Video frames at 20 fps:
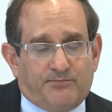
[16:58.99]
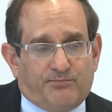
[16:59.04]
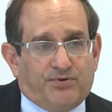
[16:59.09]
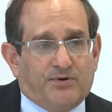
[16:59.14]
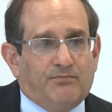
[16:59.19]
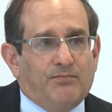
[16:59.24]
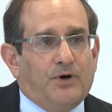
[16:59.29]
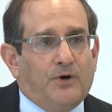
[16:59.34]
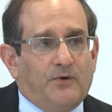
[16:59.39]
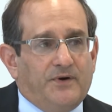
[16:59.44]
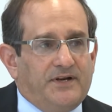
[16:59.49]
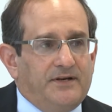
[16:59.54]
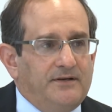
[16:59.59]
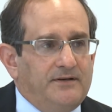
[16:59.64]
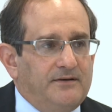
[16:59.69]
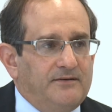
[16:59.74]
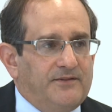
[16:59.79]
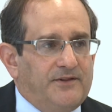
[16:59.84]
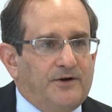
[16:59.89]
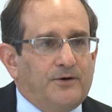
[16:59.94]

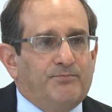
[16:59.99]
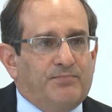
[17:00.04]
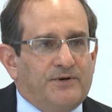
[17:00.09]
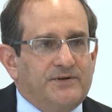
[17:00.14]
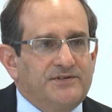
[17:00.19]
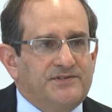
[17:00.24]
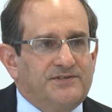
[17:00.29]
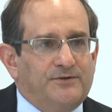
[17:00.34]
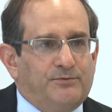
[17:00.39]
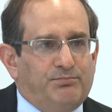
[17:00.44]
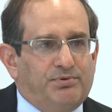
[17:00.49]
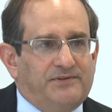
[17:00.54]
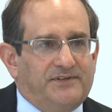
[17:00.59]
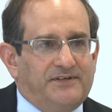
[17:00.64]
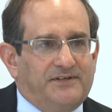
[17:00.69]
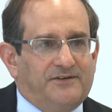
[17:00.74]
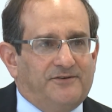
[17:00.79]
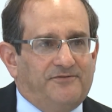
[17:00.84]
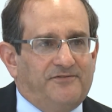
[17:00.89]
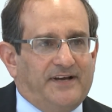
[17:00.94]
promoting their personal
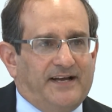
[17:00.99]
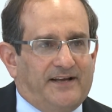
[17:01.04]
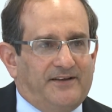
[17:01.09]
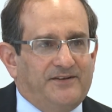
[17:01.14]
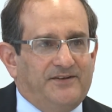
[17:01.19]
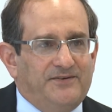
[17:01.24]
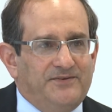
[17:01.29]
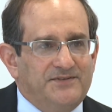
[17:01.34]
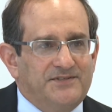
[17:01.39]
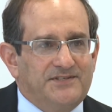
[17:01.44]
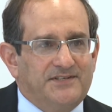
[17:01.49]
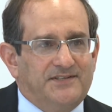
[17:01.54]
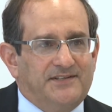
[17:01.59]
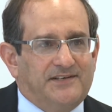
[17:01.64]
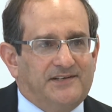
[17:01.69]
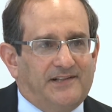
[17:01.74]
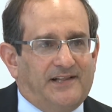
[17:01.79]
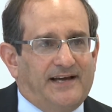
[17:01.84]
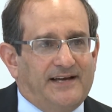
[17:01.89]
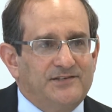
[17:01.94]
political values in the
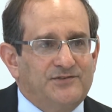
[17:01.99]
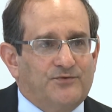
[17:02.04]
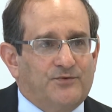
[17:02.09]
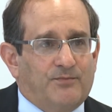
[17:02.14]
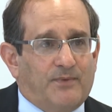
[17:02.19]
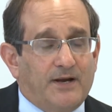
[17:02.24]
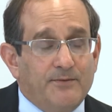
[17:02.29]
classroom.